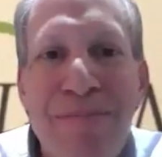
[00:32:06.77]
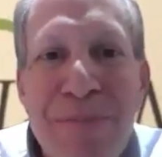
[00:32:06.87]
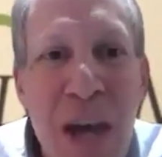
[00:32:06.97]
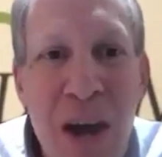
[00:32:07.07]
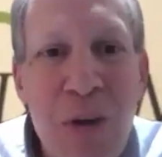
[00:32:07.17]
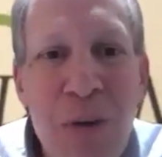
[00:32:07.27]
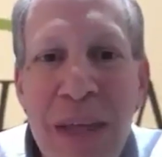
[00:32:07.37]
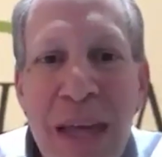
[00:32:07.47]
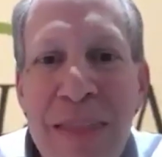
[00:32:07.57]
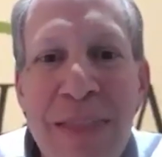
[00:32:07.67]
No,
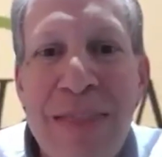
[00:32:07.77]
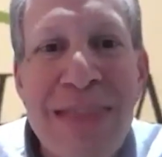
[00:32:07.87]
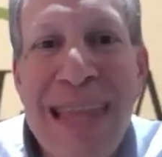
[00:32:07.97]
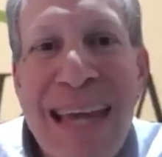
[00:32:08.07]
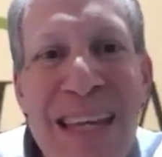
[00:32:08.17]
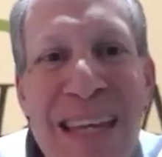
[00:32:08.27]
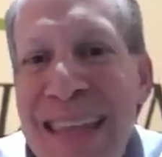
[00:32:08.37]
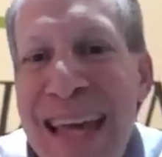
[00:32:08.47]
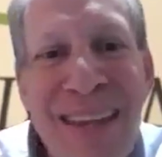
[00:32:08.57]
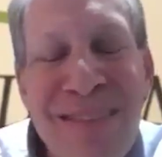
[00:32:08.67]

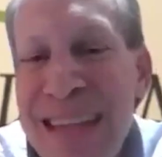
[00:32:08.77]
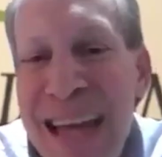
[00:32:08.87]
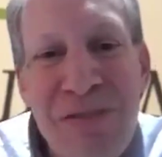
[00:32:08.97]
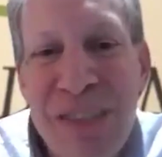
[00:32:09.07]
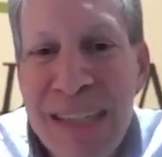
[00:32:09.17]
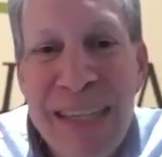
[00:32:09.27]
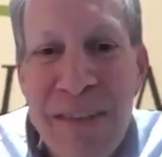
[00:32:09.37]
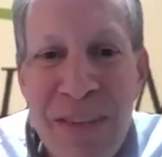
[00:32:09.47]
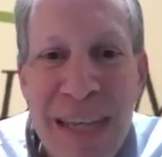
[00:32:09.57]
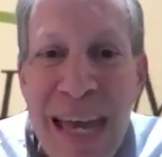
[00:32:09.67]
that is not really
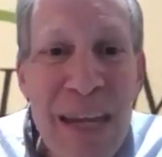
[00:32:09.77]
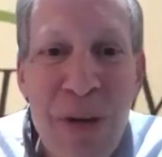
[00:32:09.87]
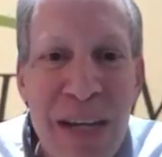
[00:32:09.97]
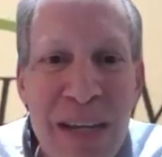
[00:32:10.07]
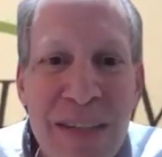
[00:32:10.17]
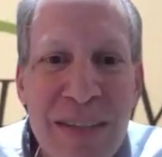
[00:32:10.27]
giving anyway.